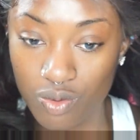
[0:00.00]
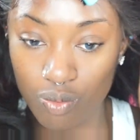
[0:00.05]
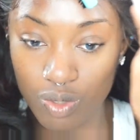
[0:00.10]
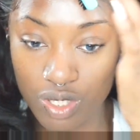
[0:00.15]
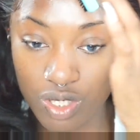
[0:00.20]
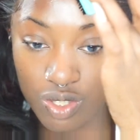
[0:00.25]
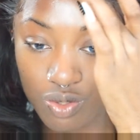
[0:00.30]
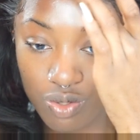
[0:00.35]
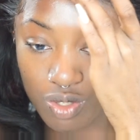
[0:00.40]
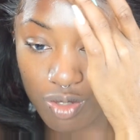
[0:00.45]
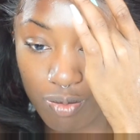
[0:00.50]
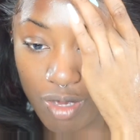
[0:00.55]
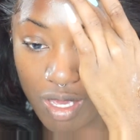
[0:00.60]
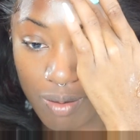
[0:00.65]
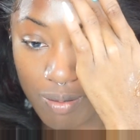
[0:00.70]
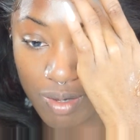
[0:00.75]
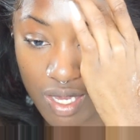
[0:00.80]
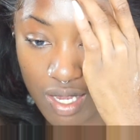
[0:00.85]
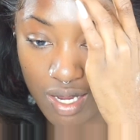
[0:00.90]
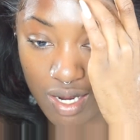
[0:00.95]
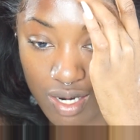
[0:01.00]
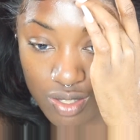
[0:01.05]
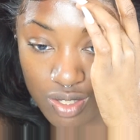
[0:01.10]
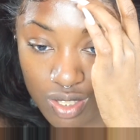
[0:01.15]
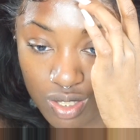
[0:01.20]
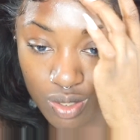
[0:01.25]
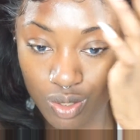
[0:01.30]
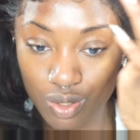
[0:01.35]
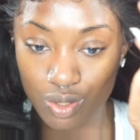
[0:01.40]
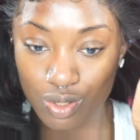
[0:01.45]
when you do the baby hair,
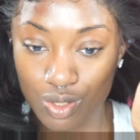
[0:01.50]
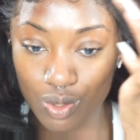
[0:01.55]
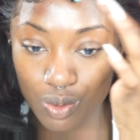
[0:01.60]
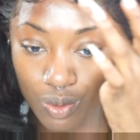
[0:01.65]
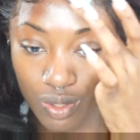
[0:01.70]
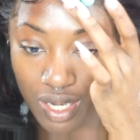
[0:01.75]
to look so